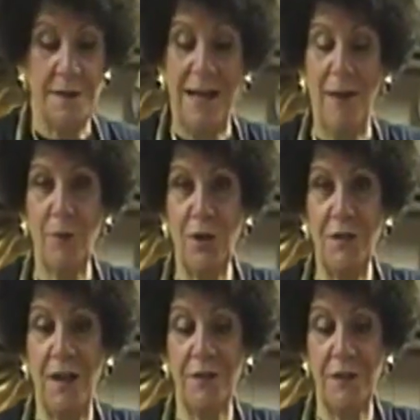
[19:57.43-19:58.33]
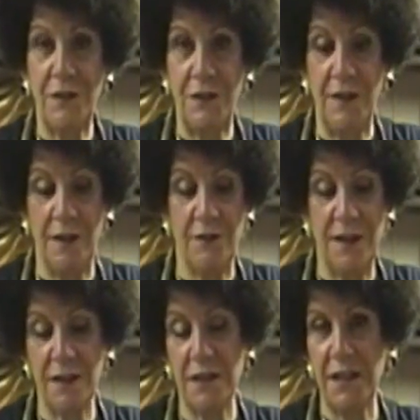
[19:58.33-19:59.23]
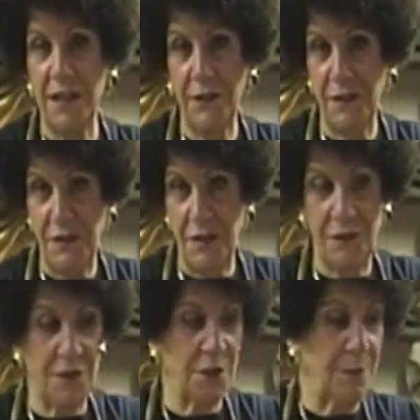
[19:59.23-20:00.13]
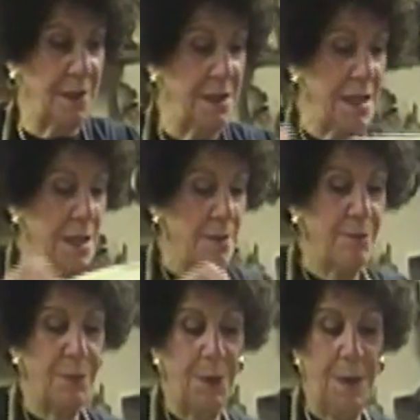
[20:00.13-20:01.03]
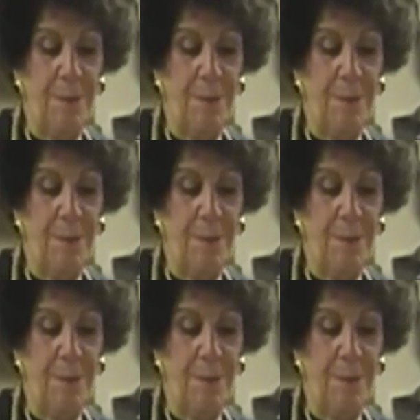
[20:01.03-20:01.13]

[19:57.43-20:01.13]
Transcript: Now I'm going to take the sieve, I cleaned out the sieve a little bit, put